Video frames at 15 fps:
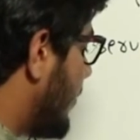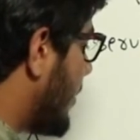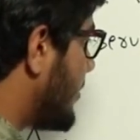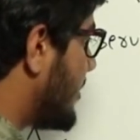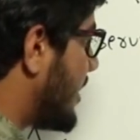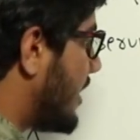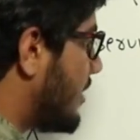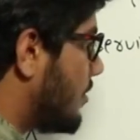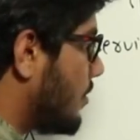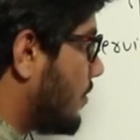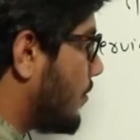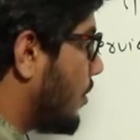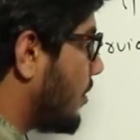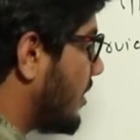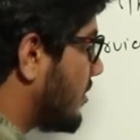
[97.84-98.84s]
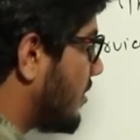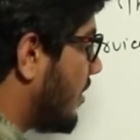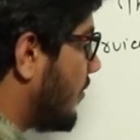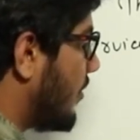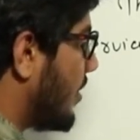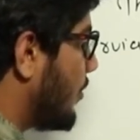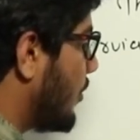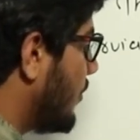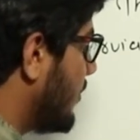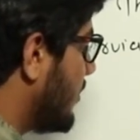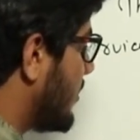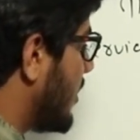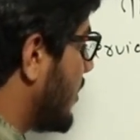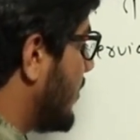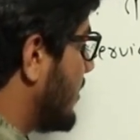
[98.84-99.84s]
from 10 to 47, we move,
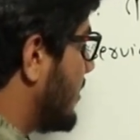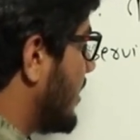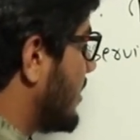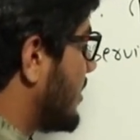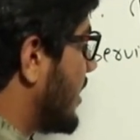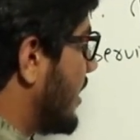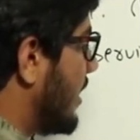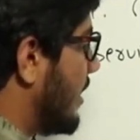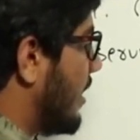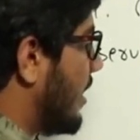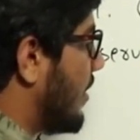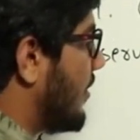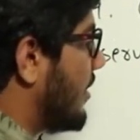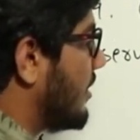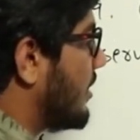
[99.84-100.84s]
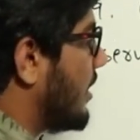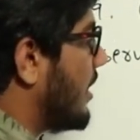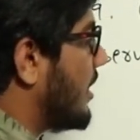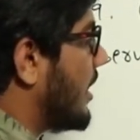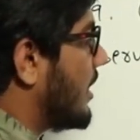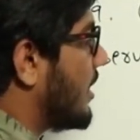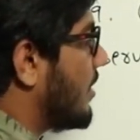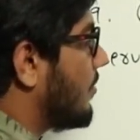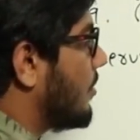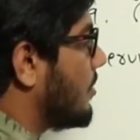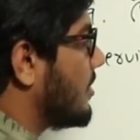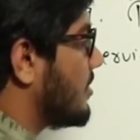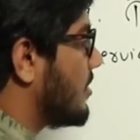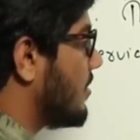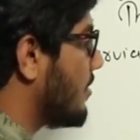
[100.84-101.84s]
servicing 10, 11, 38 and
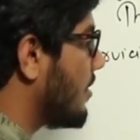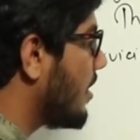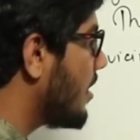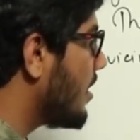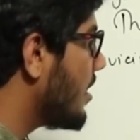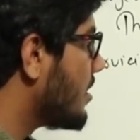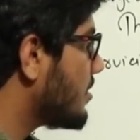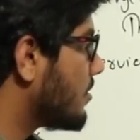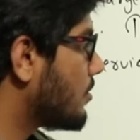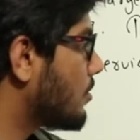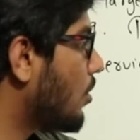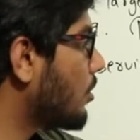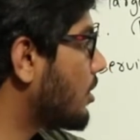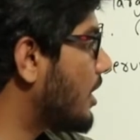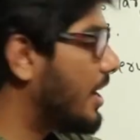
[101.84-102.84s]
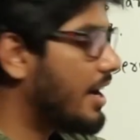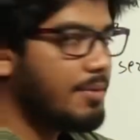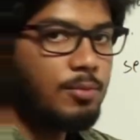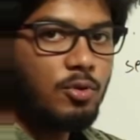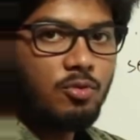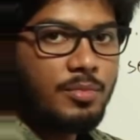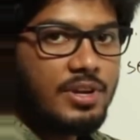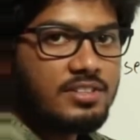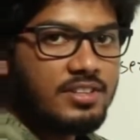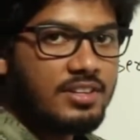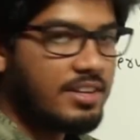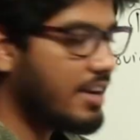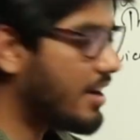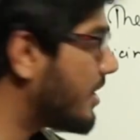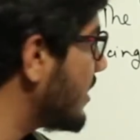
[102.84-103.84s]
47. So total head movements
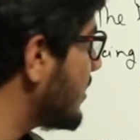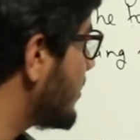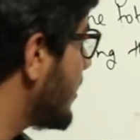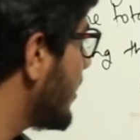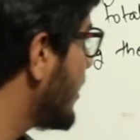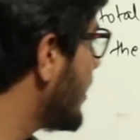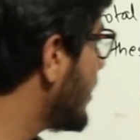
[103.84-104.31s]
incurred is